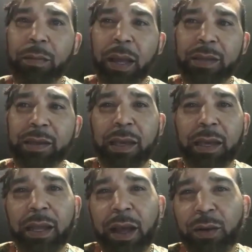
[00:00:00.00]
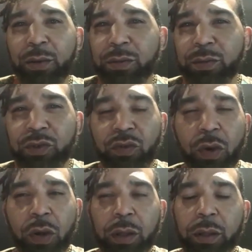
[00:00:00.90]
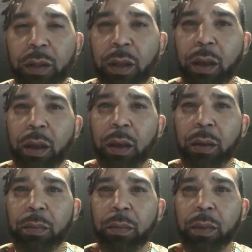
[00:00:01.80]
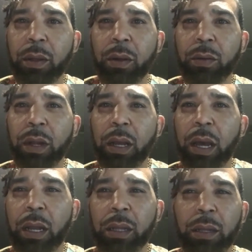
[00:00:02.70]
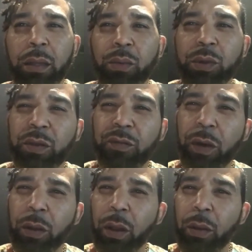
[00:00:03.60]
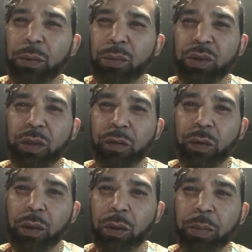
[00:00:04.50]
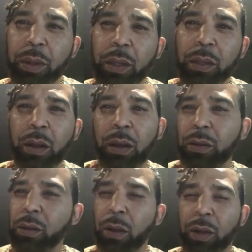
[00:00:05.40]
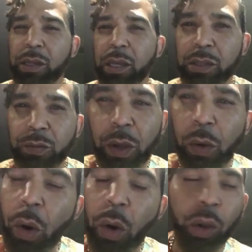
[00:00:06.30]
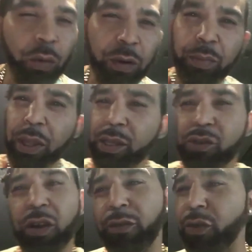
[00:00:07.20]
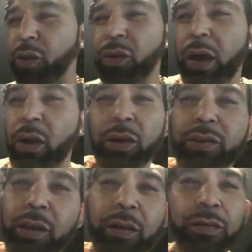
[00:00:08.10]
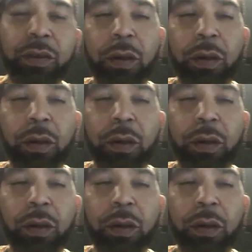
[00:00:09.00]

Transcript: As a kid, I always was drawing. Then I kind of fell in love with music for a little bit. As kids, we go all over the place trying to figure out ourselves.